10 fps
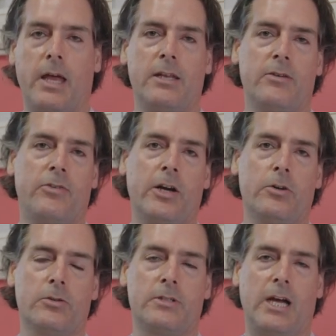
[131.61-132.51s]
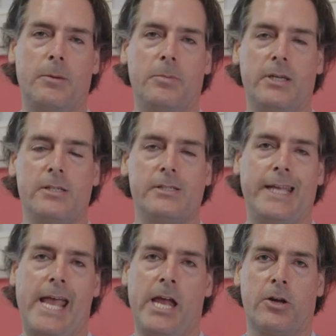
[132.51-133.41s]
And the final type is
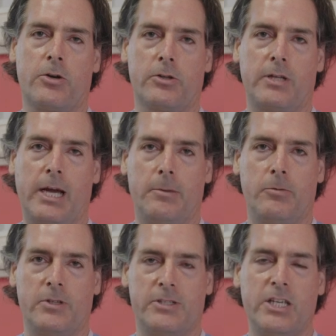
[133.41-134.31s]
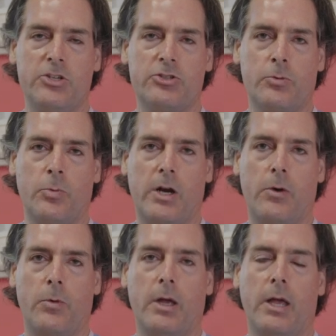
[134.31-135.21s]
the anchor type incision,
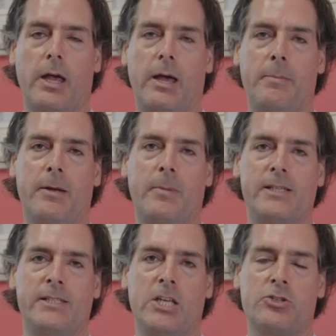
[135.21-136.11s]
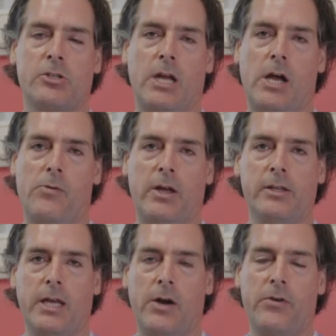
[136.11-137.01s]
where I make my incision
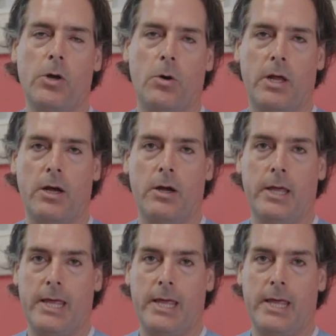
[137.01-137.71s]
around the areola,